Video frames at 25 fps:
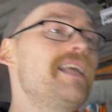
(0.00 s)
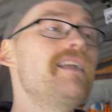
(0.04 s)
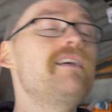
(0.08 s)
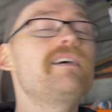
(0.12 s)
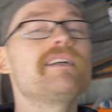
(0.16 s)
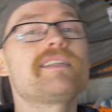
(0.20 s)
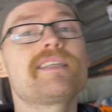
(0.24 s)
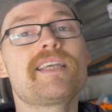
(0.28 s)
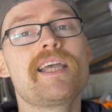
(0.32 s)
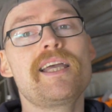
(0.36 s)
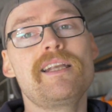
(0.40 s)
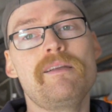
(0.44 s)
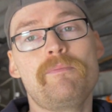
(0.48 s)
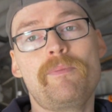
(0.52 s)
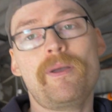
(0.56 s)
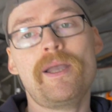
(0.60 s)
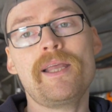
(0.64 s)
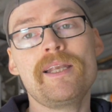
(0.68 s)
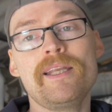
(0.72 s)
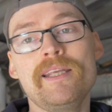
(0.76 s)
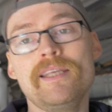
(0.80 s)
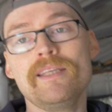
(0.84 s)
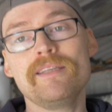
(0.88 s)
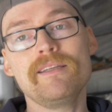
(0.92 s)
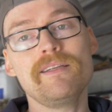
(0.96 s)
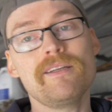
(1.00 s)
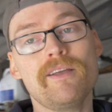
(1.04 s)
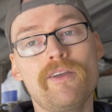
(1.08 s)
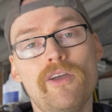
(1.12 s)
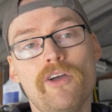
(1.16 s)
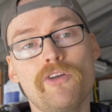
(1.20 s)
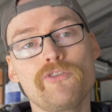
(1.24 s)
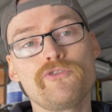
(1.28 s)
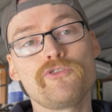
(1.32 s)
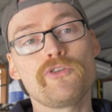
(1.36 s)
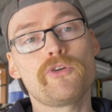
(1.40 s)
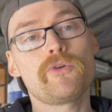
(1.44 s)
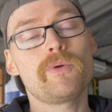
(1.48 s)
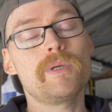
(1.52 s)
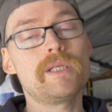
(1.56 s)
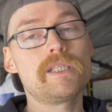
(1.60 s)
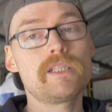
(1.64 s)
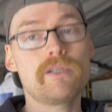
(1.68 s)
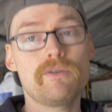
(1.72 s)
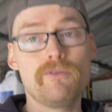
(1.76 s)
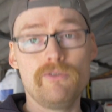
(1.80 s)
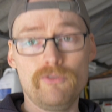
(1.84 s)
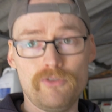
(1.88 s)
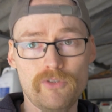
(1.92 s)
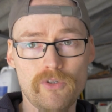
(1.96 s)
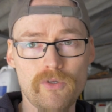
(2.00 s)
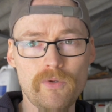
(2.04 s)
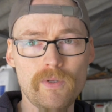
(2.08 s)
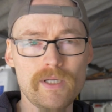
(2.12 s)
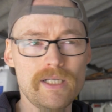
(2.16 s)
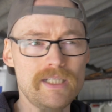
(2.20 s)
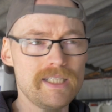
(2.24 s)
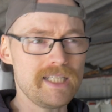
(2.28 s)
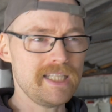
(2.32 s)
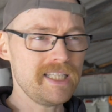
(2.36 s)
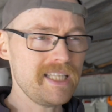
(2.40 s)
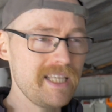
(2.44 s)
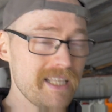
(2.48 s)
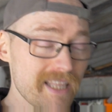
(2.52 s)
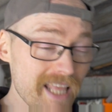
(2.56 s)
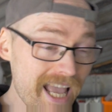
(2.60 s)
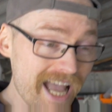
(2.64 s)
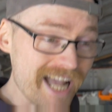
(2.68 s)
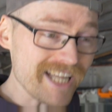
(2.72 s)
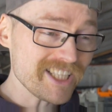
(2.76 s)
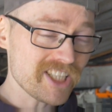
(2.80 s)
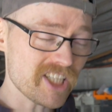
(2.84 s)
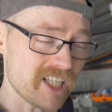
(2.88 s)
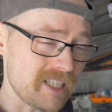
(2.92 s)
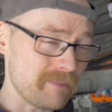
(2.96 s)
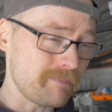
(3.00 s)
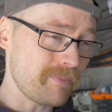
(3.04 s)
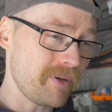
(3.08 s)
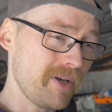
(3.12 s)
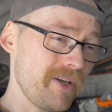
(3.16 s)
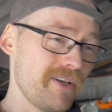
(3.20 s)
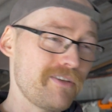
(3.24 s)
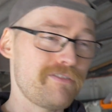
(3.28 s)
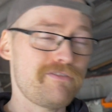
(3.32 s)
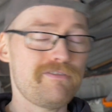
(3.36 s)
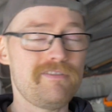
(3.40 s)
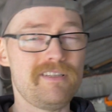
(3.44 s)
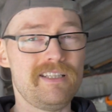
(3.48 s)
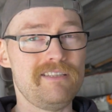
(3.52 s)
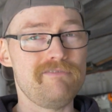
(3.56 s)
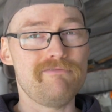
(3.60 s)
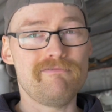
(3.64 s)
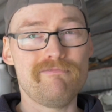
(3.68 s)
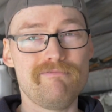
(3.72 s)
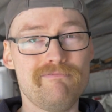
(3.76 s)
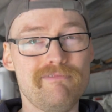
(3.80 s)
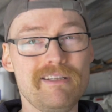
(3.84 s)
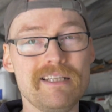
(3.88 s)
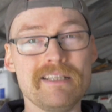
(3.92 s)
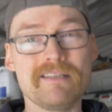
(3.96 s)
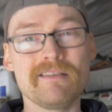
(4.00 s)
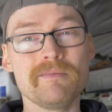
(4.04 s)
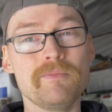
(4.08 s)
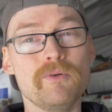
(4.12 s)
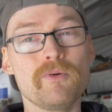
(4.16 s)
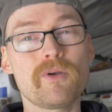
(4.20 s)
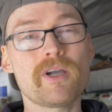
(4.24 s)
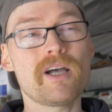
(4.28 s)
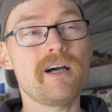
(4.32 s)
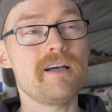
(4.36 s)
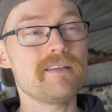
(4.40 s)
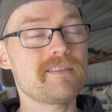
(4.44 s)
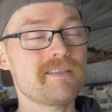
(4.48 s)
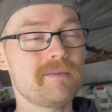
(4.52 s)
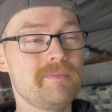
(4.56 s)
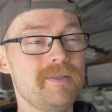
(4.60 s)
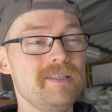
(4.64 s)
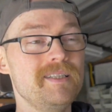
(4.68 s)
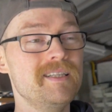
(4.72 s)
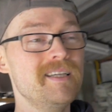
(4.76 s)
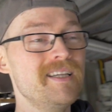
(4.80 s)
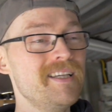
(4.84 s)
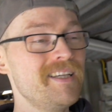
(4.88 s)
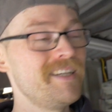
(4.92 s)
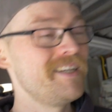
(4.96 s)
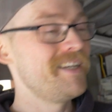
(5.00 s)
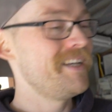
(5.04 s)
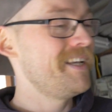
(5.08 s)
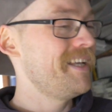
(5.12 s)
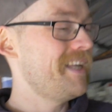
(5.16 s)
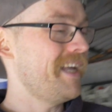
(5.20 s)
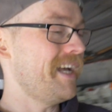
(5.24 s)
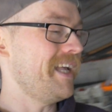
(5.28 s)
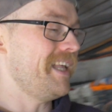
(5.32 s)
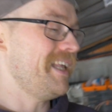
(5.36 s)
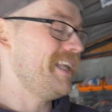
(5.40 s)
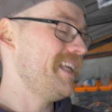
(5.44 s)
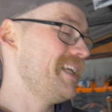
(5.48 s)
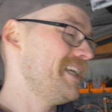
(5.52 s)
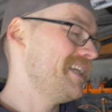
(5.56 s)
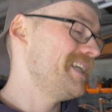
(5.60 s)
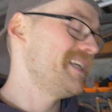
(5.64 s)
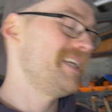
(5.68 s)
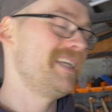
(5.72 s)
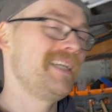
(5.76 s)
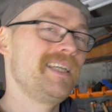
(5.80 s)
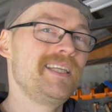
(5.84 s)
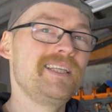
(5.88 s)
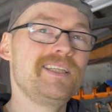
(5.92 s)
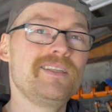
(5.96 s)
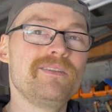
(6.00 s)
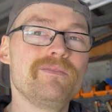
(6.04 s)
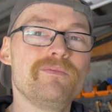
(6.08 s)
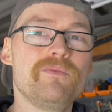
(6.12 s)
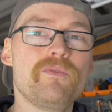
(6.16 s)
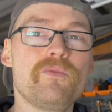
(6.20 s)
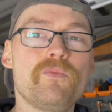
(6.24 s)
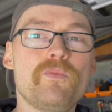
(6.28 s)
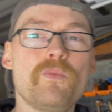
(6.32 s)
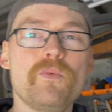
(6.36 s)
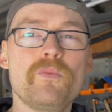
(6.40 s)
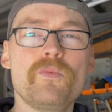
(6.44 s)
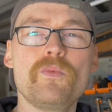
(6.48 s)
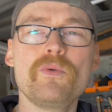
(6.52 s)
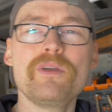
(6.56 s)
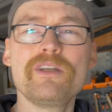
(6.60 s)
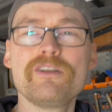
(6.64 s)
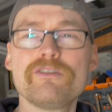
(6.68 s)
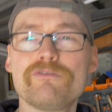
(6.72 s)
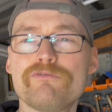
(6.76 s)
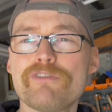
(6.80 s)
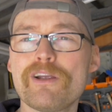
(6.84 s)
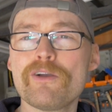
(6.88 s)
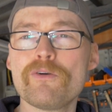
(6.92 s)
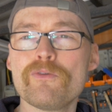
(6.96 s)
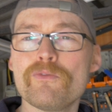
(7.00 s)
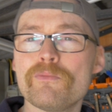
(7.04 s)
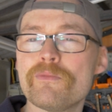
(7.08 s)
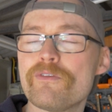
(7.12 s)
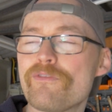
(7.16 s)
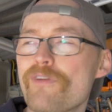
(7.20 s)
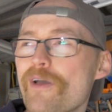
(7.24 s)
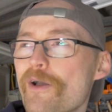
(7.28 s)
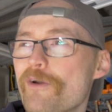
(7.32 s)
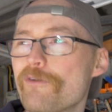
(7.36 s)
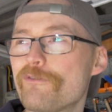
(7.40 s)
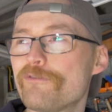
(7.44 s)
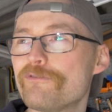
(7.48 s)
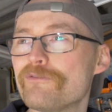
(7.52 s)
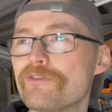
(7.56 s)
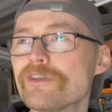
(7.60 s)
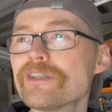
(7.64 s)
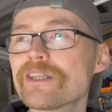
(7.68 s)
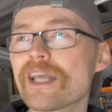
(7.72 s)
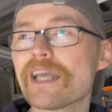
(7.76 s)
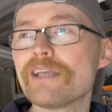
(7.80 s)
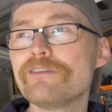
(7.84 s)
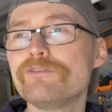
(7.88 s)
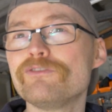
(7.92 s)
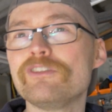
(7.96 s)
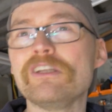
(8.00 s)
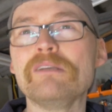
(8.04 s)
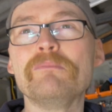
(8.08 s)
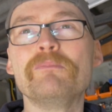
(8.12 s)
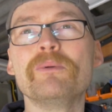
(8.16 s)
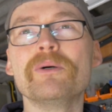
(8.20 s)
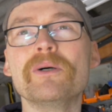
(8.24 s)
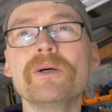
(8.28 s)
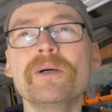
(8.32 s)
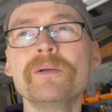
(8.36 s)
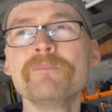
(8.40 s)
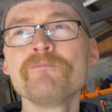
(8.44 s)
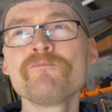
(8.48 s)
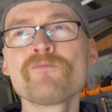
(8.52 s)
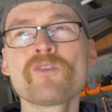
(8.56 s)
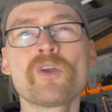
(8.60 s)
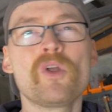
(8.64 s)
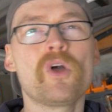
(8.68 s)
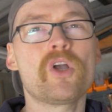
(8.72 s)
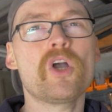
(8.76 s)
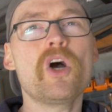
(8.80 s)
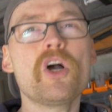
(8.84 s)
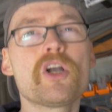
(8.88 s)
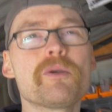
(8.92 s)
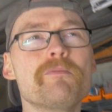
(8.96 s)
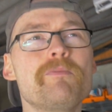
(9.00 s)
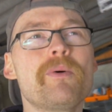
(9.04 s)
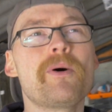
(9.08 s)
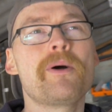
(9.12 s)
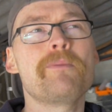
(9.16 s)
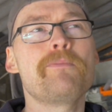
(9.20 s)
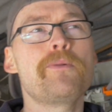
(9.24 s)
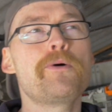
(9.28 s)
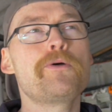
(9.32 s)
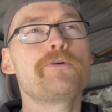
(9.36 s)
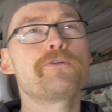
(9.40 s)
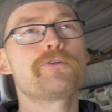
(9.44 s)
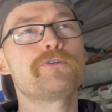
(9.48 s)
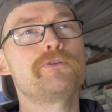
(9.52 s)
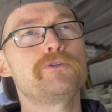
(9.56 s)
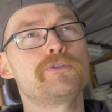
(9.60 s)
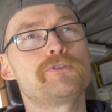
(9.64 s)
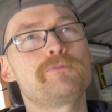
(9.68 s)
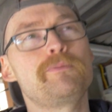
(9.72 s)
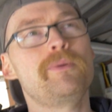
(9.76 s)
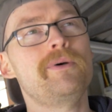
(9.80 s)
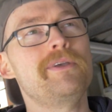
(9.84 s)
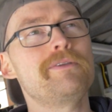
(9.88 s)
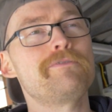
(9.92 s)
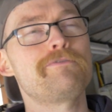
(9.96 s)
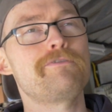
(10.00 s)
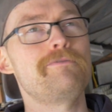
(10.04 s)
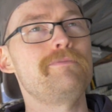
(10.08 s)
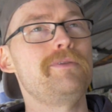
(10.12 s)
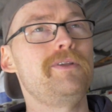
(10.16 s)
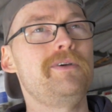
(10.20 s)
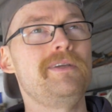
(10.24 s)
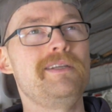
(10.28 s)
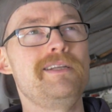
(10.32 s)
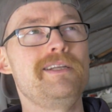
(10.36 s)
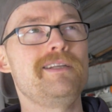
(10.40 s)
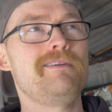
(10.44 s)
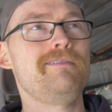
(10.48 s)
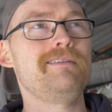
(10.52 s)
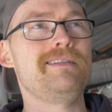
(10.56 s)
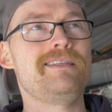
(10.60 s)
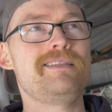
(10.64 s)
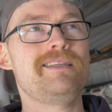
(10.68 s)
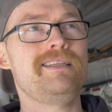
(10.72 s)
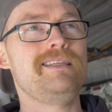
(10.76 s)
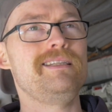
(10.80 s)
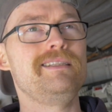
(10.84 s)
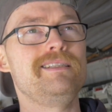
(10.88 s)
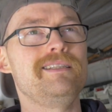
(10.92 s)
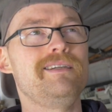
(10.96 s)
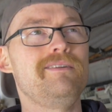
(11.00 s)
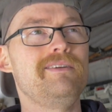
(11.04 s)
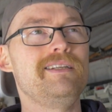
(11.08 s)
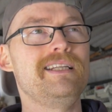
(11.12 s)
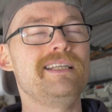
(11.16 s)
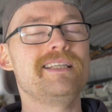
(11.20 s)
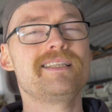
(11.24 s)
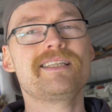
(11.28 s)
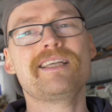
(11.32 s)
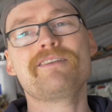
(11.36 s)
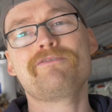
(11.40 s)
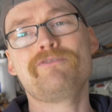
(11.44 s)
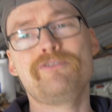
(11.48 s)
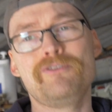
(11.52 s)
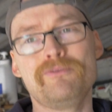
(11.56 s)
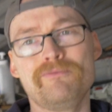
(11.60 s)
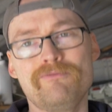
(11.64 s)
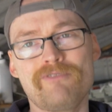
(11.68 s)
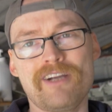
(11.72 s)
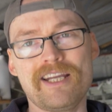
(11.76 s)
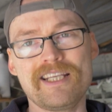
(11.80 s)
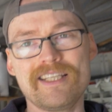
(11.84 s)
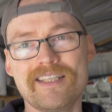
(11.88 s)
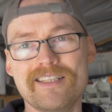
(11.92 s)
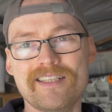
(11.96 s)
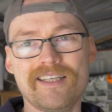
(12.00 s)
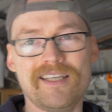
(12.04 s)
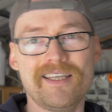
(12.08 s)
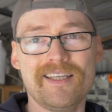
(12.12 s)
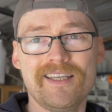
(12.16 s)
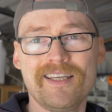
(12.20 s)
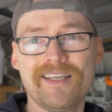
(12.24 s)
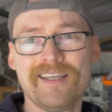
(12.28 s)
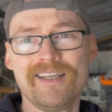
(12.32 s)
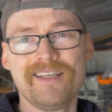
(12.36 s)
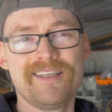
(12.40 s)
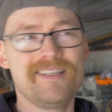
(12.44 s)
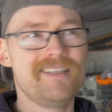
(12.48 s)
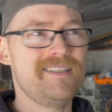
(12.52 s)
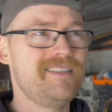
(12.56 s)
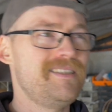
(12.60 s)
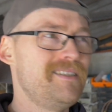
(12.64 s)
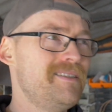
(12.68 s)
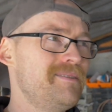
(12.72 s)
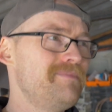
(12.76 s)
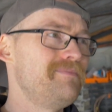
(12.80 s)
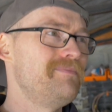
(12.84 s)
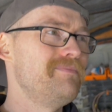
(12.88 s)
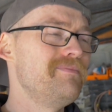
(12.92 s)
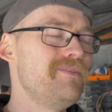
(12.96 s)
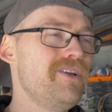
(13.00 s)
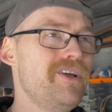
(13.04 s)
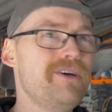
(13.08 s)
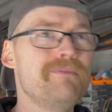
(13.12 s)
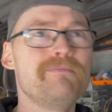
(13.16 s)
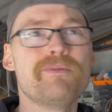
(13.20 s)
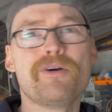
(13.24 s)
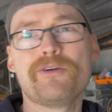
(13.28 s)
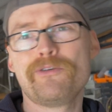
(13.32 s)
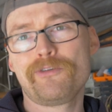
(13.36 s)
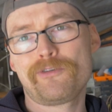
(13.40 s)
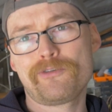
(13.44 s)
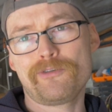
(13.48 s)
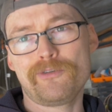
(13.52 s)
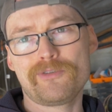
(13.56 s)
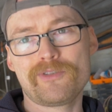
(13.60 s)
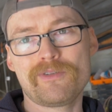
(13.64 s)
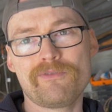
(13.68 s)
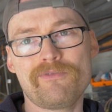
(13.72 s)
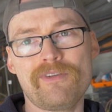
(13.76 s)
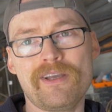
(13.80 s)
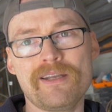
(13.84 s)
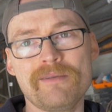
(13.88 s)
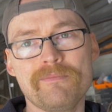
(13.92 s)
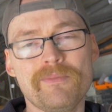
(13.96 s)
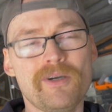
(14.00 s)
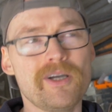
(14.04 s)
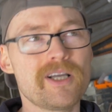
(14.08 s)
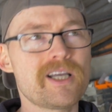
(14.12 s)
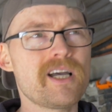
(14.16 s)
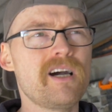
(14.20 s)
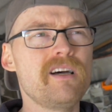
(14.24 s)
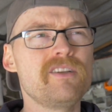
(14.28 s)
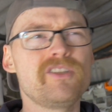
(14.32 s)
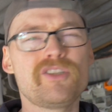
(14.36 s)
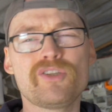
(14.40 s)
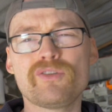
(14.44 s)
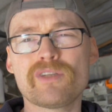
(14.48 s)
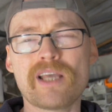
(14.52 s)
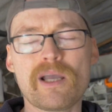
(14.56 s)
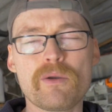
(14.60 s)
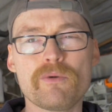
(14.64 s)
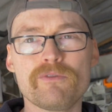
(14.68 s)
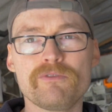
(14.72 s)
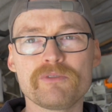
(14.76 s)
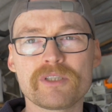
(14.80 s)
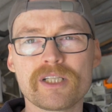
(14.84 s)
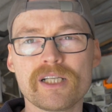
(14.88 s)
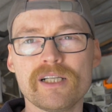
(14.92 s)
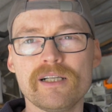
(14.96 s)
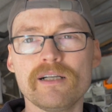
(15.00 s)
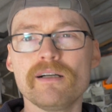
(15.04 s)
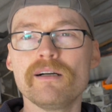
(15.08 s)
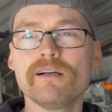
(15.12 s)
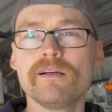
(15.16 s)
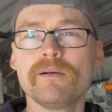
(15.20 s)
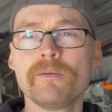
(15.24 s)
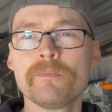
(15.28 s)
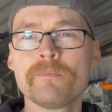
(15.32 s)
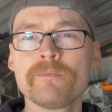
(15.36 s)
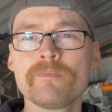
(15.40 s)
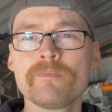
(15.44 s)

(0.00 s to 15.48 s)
they're like 10 a penny you know 100 quid 200 quid and they're actually perfectly reasonable cars. i mean we're uh, in the realm of health and safety but like i can buy a motocross bike from like 1997 and race it at a, a motocross event but i can't do that with a car.